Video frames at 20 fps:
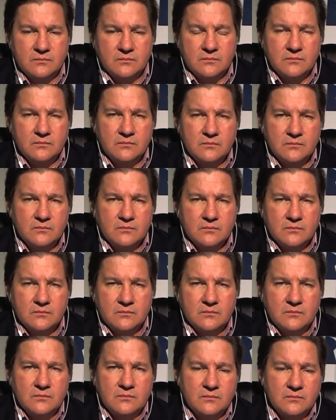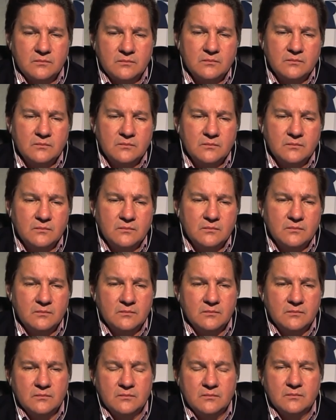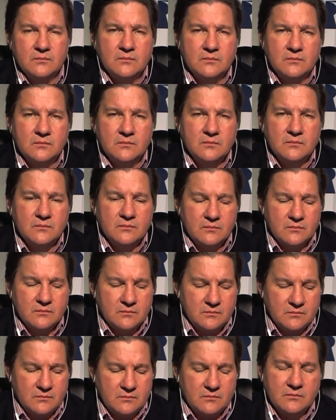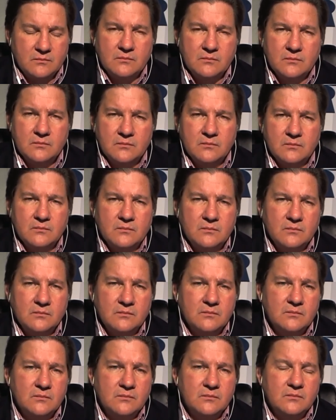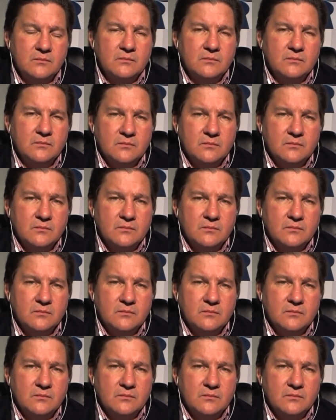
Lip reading: This person isn't speaking.